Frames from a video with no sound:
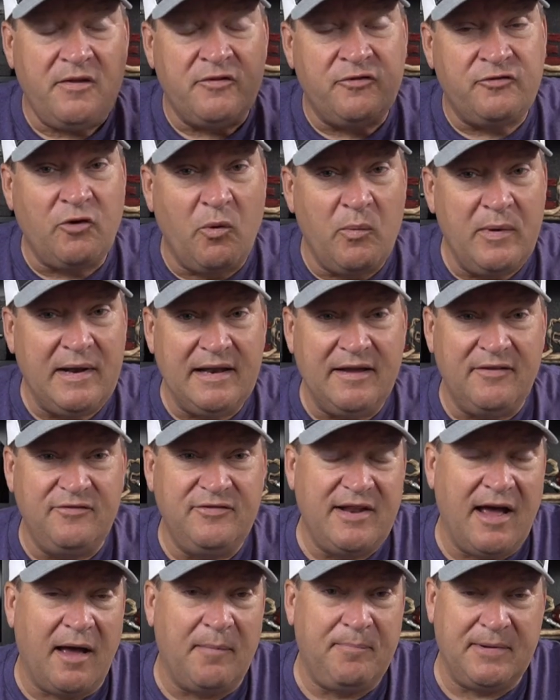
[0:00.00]
So we
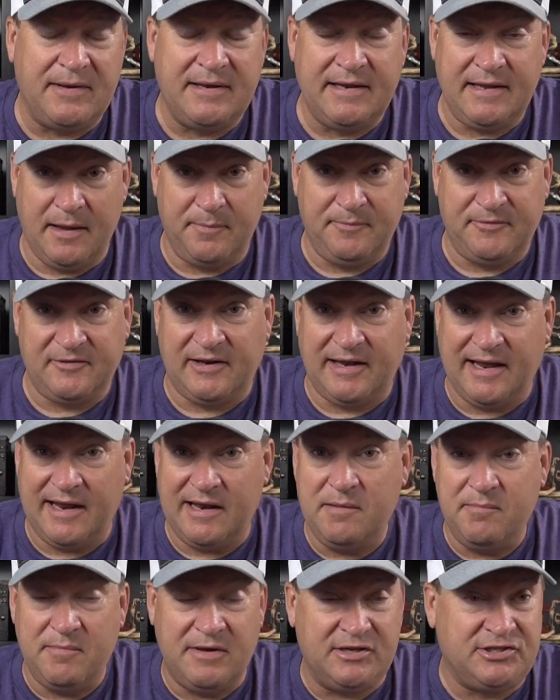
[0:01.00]
lived up in
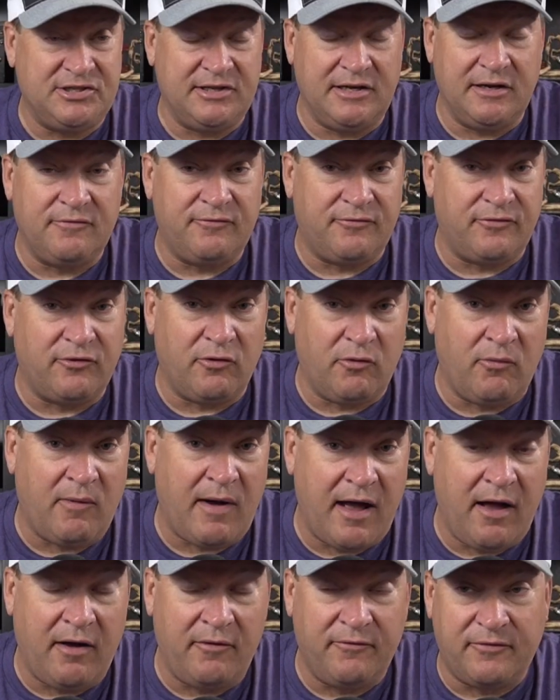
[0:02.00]
Ypsilanti, Michigan for a
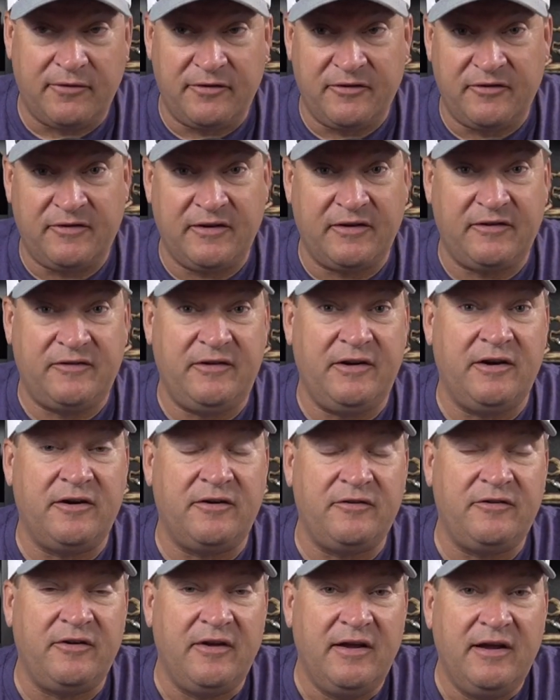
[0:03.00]
while, for 6
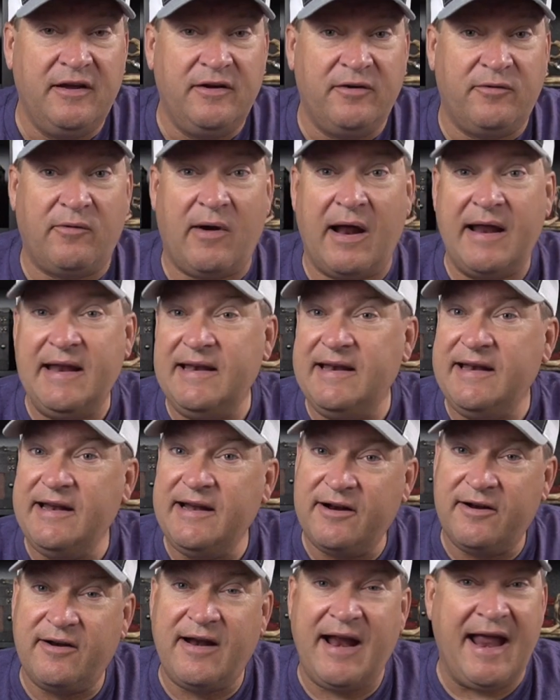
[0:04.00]
years, right
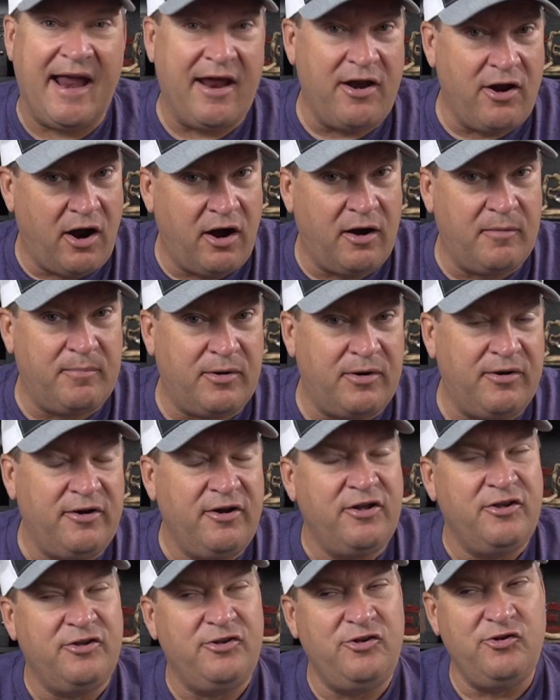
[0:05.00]
near Ann Arbor.
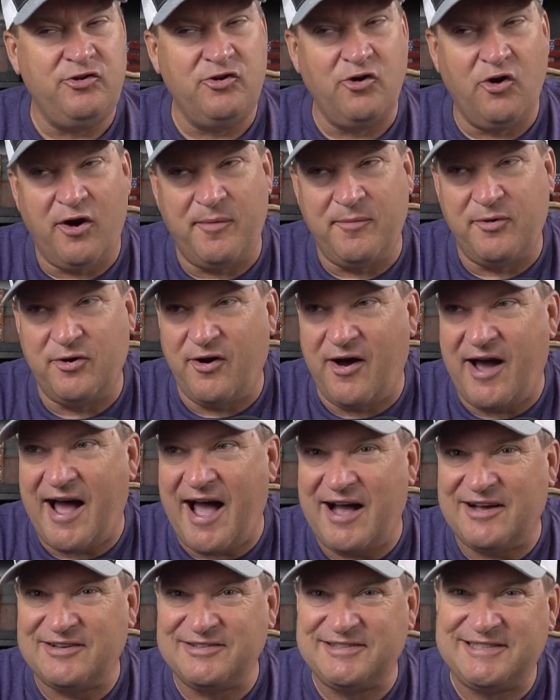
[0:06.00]
You know I'm an
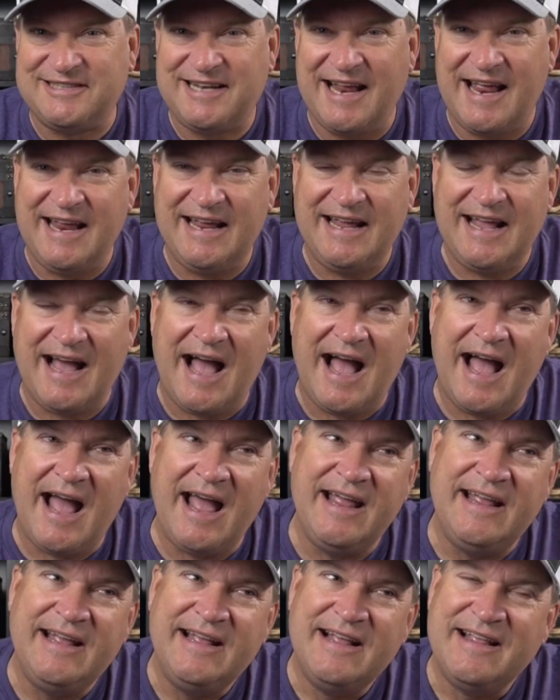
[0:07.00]
Ohio State
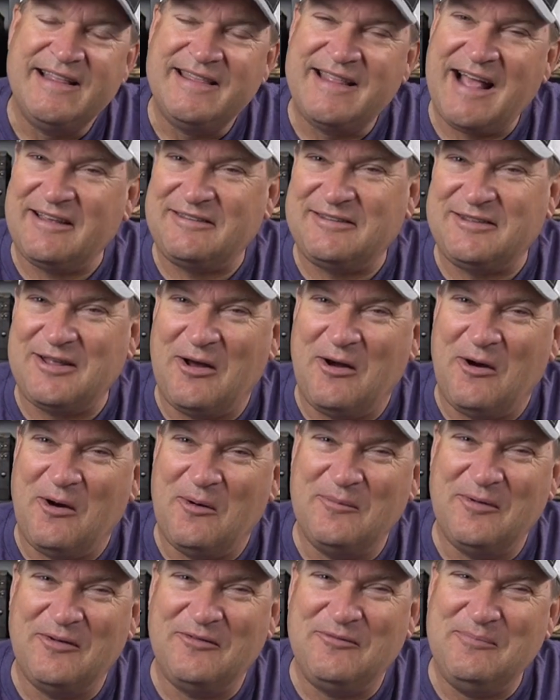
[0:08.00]
guy. That's the
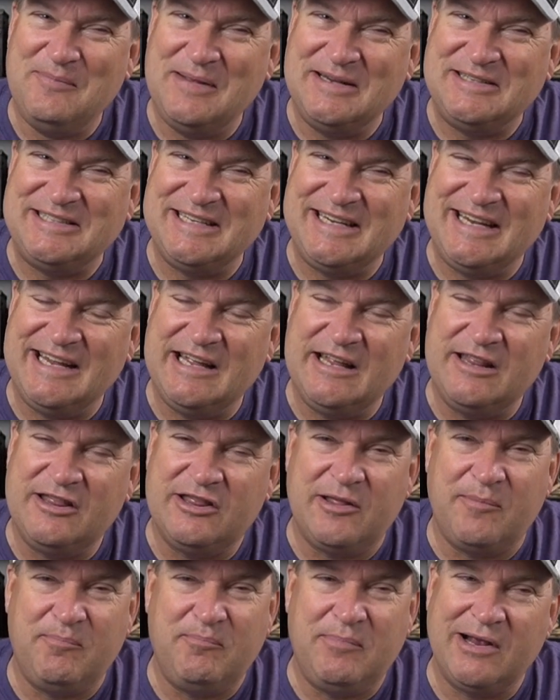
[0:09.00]
home of
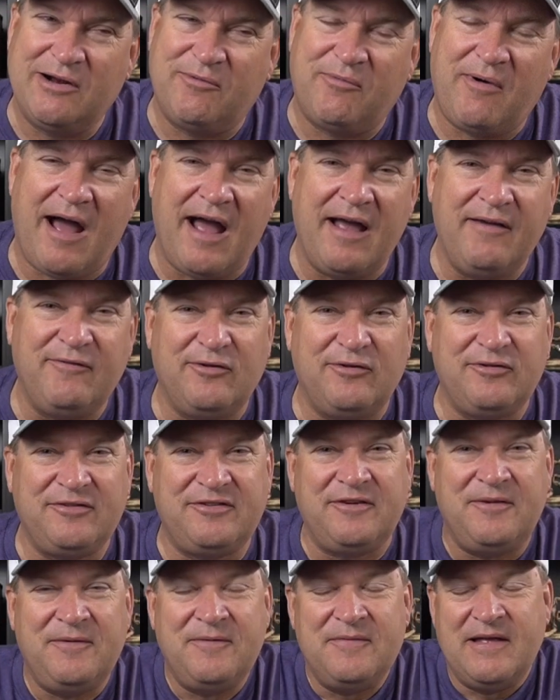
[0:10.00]
Michigan, the big
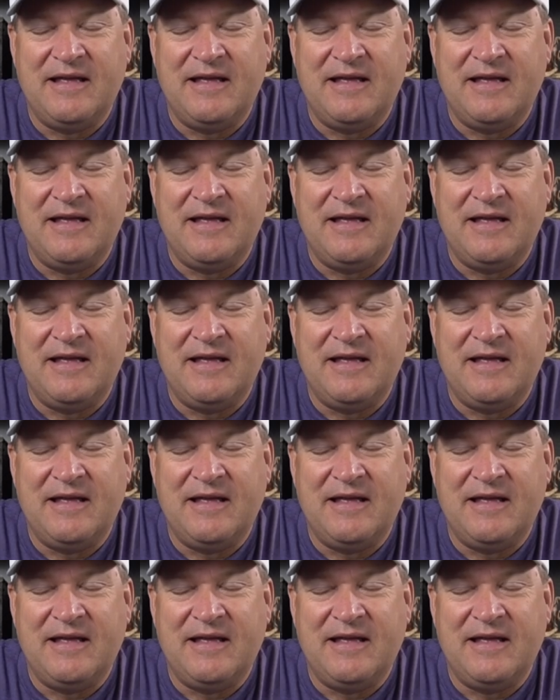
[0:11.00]
rivals.